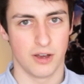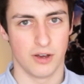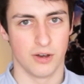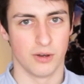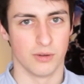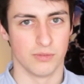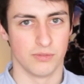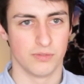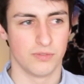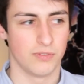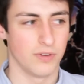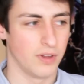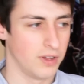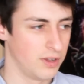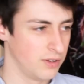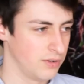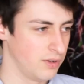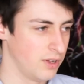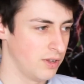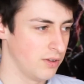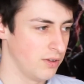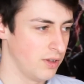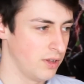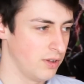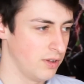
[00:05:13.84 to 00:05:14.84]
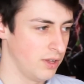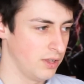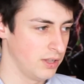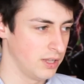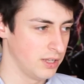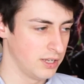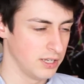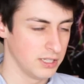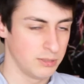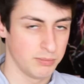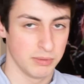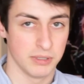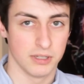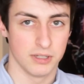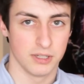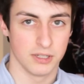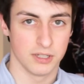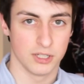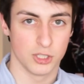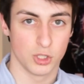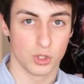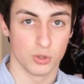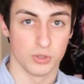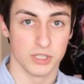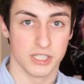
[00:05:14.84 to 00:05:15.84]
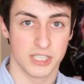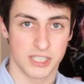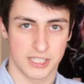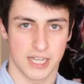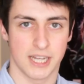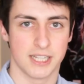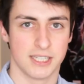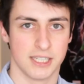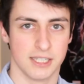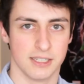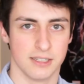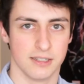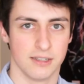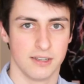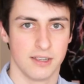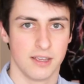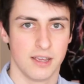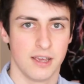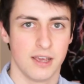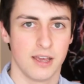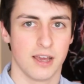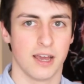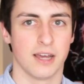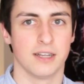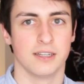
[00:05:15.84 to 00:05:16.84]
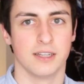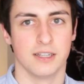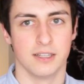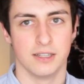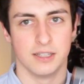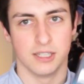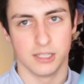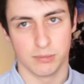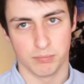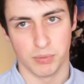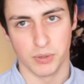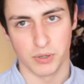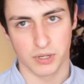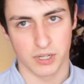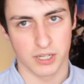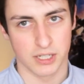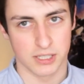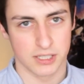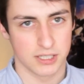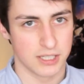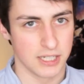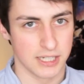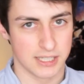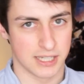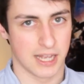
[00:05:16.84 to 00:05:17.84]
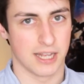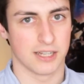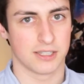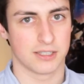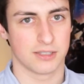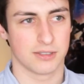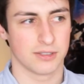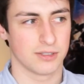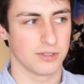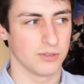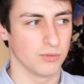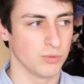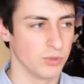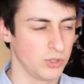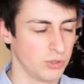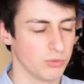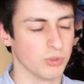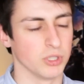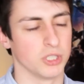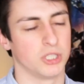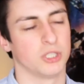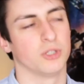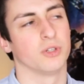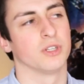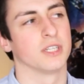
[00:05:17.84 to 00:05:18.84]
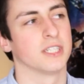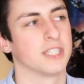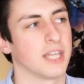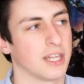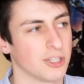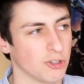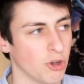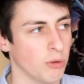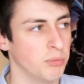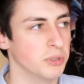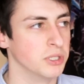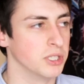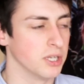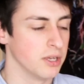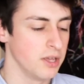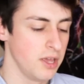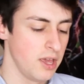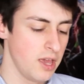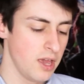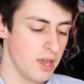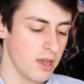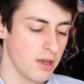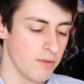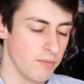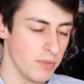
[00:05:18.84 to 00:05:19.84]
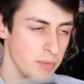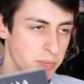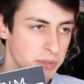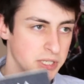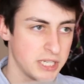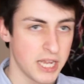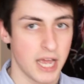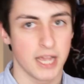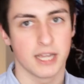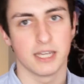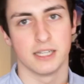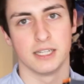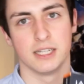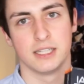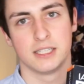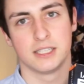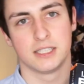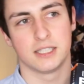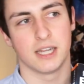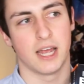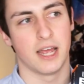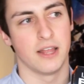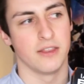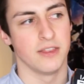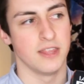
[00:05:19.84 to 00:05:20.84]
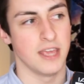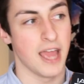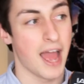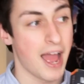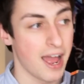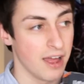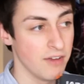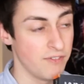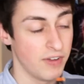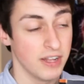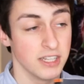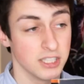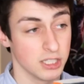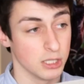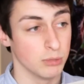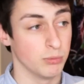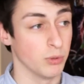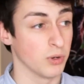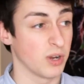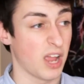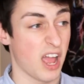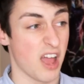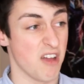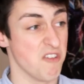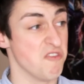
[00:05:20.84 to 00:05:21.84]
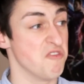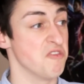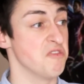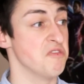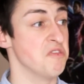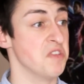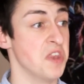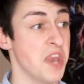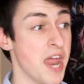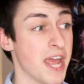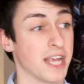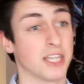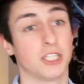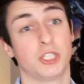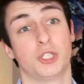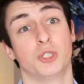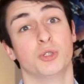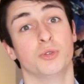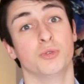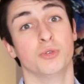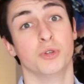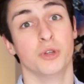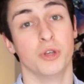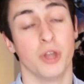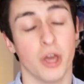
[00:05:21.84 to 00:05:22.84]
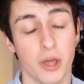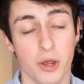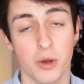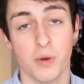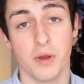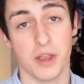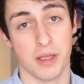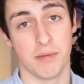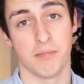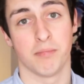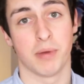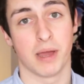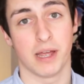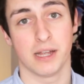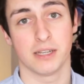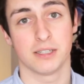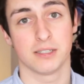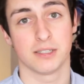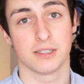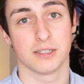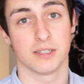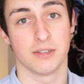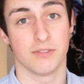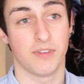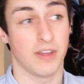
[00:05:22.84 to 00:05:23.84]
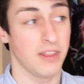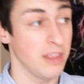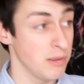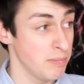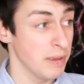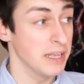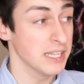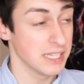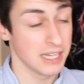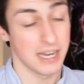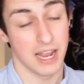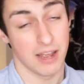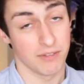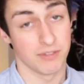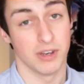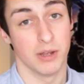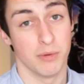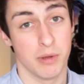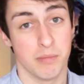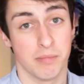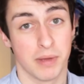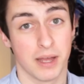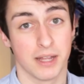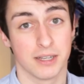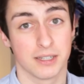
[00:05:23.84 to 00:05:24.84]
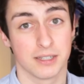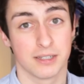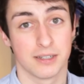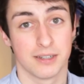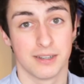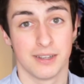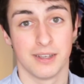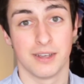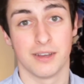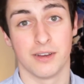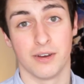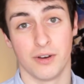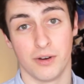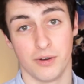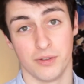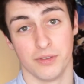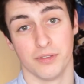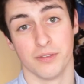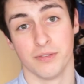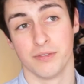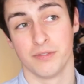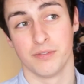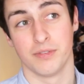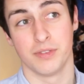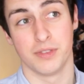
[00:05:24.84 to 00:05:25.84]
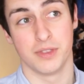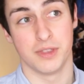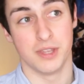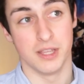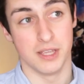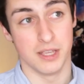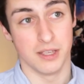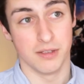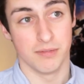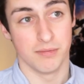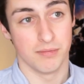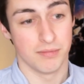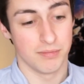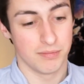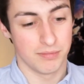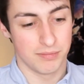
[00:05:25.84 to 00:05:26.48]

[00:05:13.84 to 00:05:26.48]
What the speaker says: of that the story is set in. And in this book, it's not the exact opposite. The protagonist and the events of the book have next to no impact. In fact, they basically have no impact on the